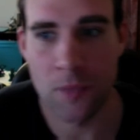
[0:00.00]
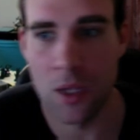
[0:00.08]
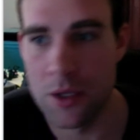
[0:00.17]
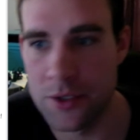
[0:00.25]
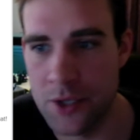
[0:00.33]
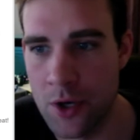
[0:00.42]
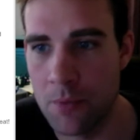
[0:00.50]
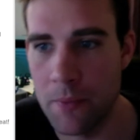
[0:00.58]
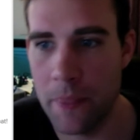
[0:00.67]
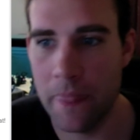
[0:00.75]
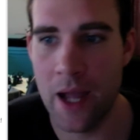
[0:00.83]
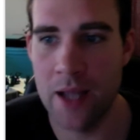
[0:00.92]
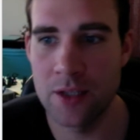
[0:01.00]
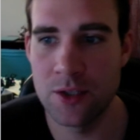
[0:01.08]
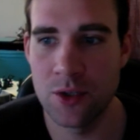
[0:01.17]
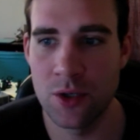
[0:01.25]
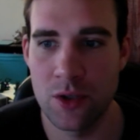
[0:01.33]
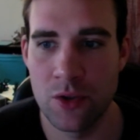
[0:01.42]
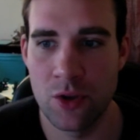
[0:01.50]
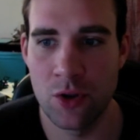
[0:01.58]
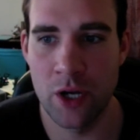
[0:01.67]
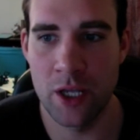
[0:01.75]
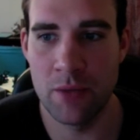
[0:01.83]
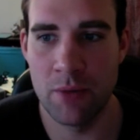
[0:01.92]
So I took the
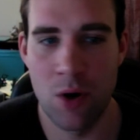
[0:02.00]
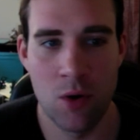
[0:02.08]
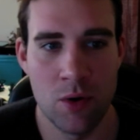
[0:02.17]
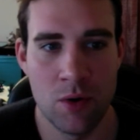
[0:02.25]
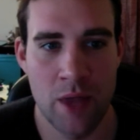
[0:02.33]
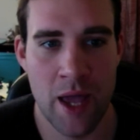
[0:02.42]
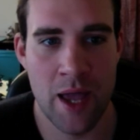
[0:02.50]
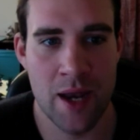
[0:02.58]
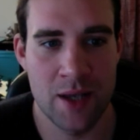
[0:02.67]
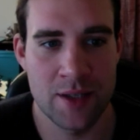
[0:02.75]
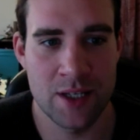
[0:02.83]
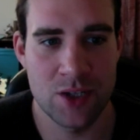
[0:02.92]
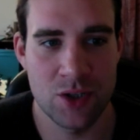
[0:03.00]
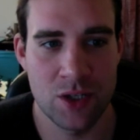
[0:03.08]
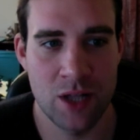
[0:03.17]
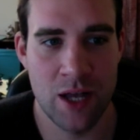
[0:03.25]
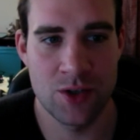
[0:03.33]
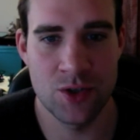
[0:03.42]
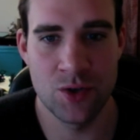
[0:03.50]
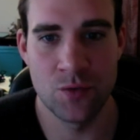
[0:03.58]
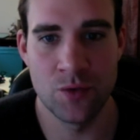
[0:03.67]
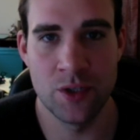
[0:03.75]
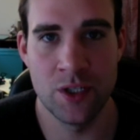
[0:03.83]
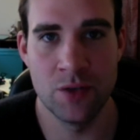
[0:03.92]
Lucky Bone that essentially allows you to
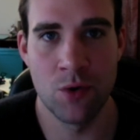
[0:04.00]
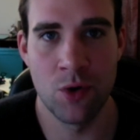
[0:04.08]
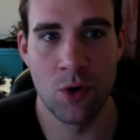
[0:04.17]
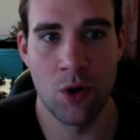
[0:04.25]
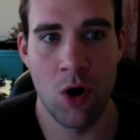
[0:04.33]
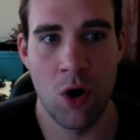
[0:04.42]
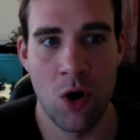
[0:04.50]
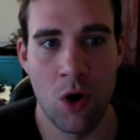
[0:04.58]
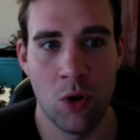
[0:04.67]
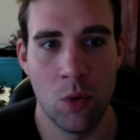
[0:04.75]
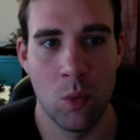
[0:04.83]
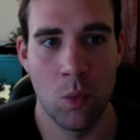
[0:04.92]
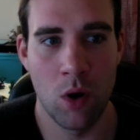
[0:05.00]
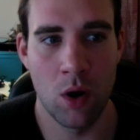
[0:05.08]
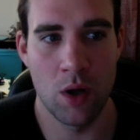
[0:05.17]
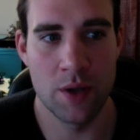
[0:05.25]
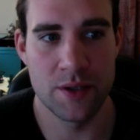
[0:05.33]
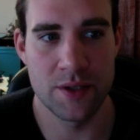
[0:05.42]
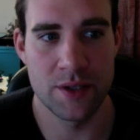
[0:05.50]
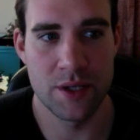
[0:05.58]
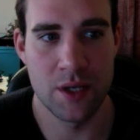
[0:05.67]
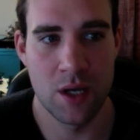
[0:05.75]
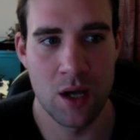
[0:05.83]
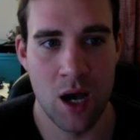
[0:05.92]
re-roll all 1s.
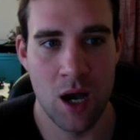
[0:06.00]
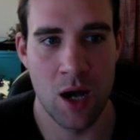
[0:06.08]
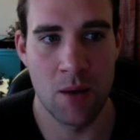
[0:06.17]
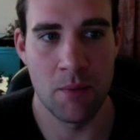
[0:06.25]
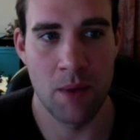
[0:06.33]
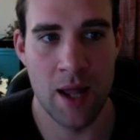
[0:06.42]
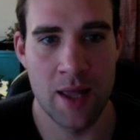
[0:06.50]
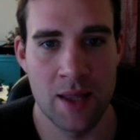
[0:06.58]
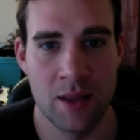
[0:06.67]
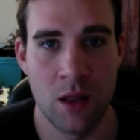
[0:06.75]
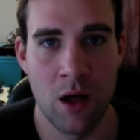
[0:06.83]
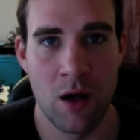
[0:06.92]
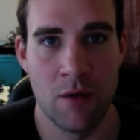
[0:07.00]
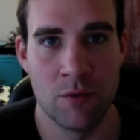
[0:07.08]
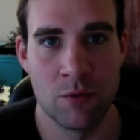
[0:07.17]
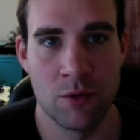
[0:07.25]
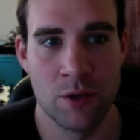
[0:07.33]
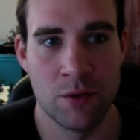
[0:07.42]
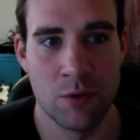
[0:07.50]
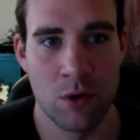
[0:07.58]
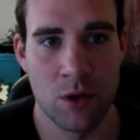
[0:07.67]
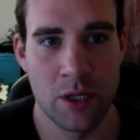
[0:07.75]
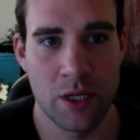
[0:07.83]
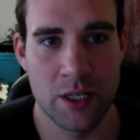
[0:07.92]
I love
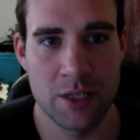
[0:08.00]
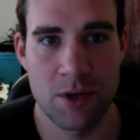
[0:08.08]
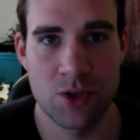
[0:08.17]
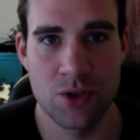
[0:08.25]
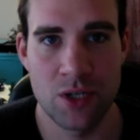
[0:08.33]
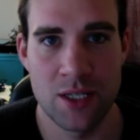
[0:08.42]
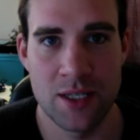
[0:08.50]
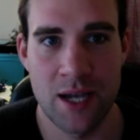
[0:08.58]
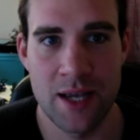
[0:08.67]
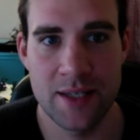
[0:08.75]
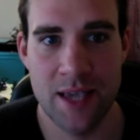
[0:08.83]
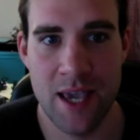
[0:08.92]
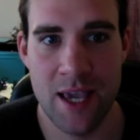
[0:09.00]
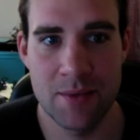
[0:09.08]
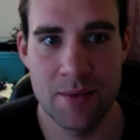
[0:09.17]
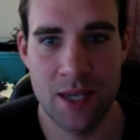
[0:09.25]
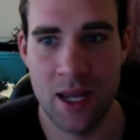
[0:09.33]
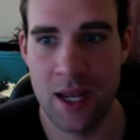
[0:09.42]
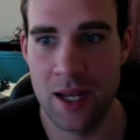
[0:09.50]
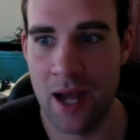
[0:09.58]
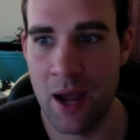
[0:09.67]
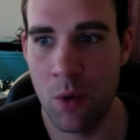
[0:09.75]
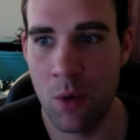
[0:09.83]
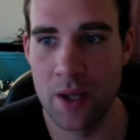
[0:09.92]
re-rolling, especially in dice games, and
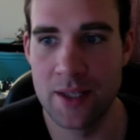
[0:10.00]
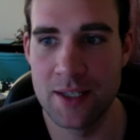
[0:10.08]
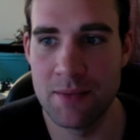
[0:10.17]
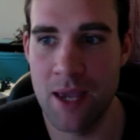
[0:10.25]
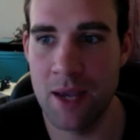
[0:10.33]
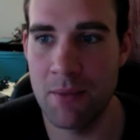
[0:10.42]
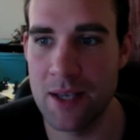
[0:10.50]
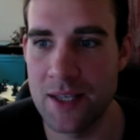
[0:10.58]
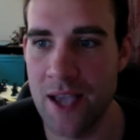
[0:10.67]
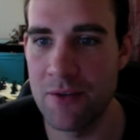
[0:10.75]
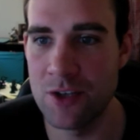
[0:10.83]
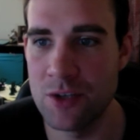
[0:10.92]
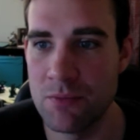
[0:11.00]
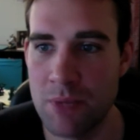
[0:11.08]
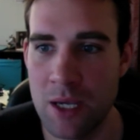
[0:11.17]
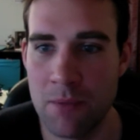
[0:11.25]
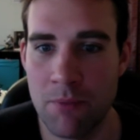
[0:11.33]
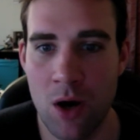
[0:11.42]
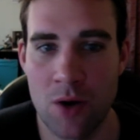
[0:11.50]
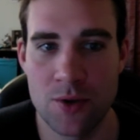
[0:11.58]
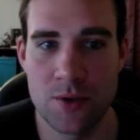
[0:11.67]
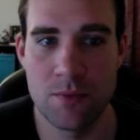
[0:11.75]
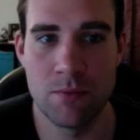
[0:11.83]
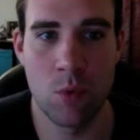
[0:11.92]
I wanted to make my Savage Big
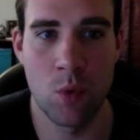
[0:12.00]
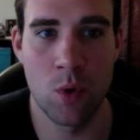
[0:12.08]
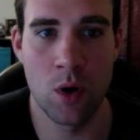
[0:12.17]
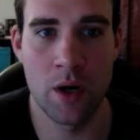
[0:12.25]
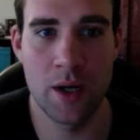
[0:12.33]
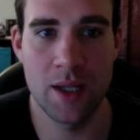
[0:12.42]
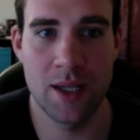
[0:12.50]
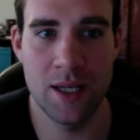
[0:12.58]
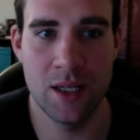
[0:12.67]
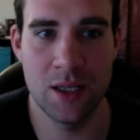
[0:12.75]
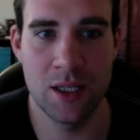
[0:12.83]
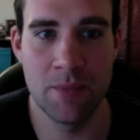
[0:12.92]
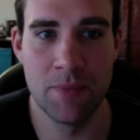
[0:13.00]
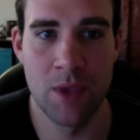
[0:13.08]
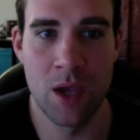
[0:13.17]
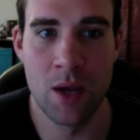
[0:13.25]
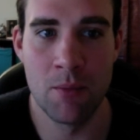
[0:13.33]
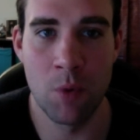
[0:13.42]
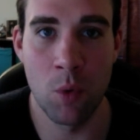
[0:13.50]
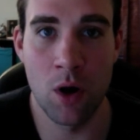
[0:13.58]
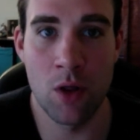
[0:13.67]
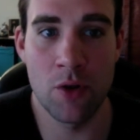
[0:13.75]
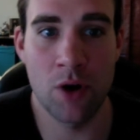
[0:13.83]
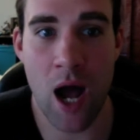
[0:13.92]
Boss more killy. But what
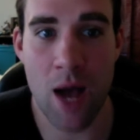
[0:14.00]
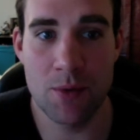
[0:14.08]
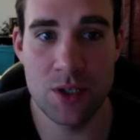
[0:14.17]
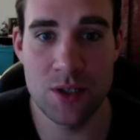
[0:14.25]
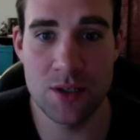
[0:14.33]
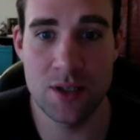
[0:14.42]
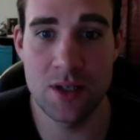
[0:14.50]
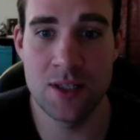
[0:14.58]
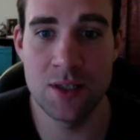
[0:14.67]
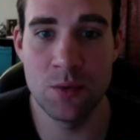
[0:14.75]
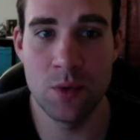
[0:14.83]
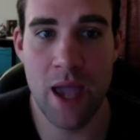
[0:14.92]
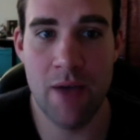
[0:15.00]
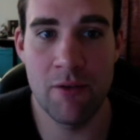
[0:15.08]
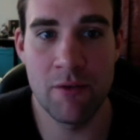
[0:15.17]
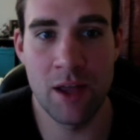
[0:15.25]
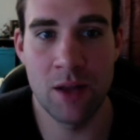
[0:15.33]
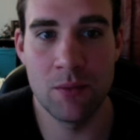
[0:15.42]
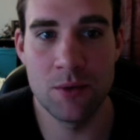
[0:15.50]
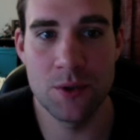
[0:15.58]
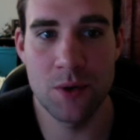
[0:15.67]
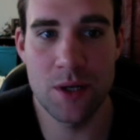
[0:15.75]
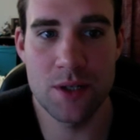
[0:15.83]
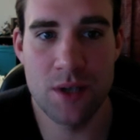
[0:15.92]
other options did we have available
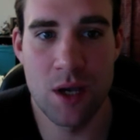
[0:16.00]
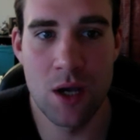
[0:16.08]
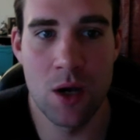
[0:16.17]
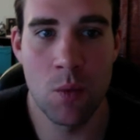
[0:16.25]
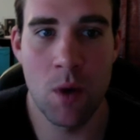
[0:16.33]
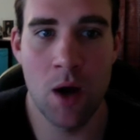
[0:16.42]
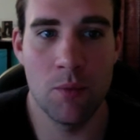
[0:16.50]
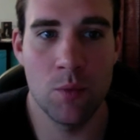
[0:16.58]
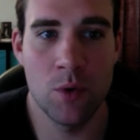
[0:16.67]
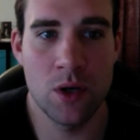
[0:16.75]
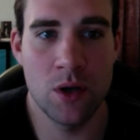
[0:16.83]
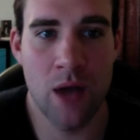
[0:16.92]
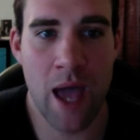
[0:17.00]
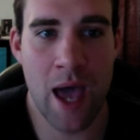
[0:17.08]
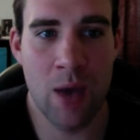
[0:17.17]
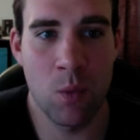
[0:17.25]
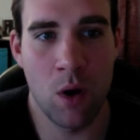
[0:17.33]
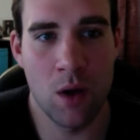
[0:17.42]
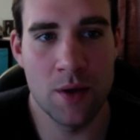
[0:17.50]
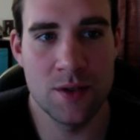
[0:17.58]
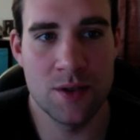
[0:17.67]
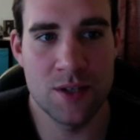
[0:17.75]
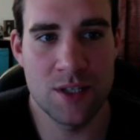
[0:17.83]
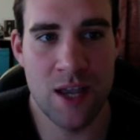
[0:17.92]
to us? Well, we could add 1 to
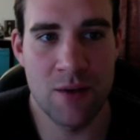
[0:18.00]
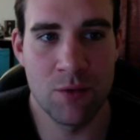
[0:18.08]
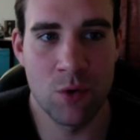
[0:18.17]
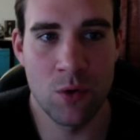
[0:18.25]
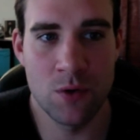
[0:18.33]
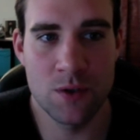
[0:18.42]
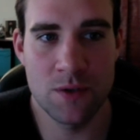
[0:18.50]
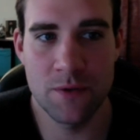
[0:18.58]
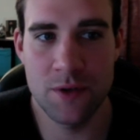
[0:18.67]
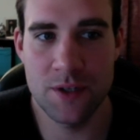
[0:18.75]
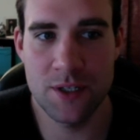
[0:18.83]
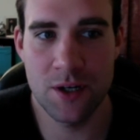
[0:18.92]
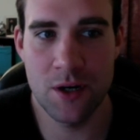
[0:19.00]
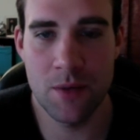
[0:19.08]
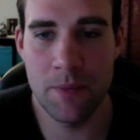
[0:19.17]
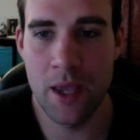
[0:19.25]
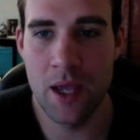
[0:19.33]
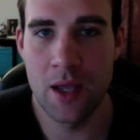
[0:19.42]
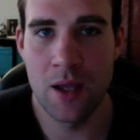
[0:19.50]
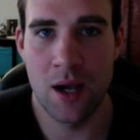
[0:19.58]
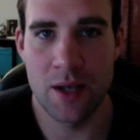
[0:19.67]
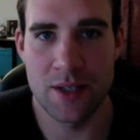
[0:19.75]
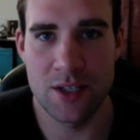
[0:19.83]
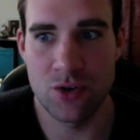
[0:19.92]
the save rolls for this hero,
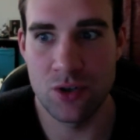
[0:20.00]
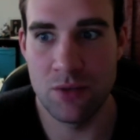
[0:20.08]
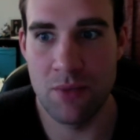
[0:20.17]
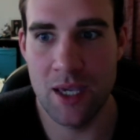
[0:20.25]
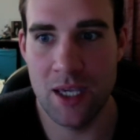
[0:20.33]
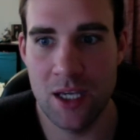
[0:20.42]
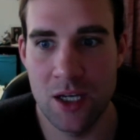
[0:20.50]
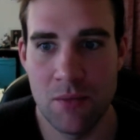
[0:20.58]
essentially making him